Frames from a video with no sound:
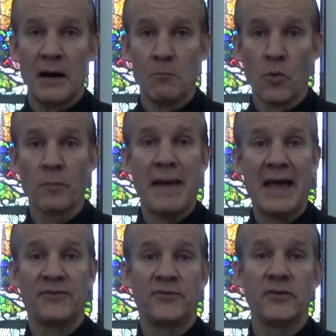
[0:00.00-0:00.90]
more
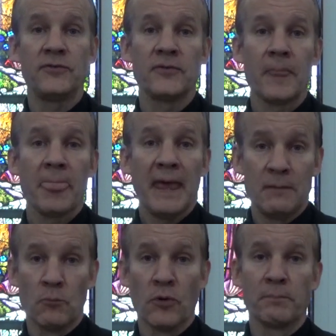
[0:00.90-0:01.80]
masses and more